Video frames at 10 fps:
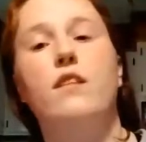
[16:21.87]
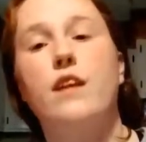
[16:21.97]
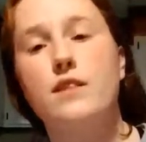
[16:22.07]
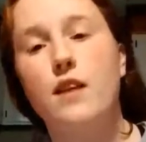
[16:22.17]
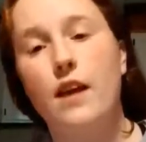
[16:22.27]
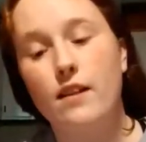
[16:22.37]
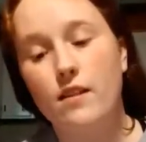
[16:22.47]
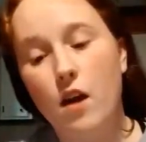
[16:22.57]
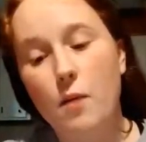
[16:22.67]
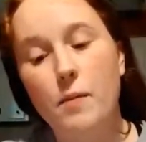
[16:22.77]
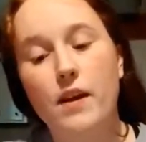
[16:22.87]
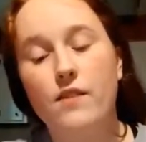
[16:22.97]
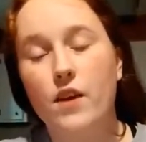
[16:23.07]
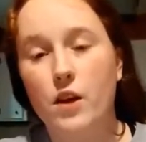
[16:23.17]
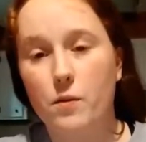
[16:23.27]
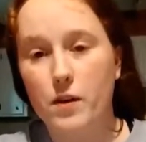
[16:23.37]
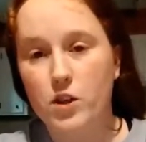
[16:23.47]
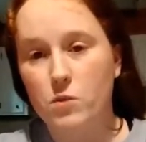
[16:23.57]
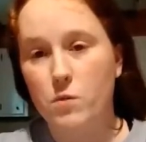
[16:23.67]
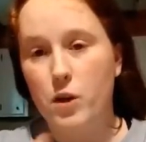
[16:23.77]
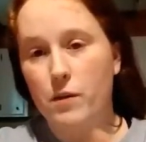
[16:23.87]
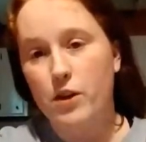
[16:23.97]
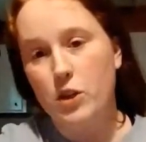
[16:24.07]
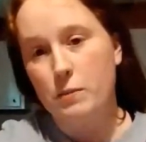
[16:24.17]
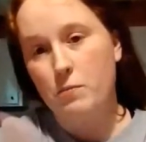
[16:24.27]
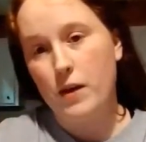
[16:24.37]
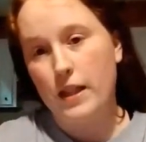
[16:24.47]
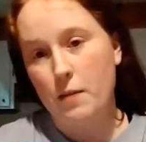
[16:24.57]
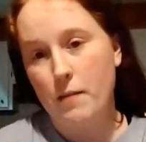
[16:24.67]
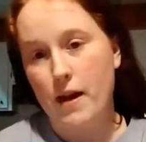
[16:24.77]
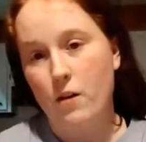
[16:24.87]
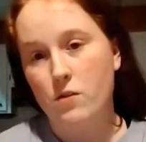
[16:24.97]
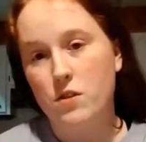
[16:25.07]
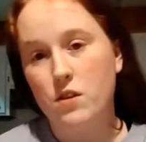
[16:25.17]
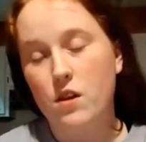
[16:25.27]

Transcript: that's a lobby evaluation where you actually bring them out.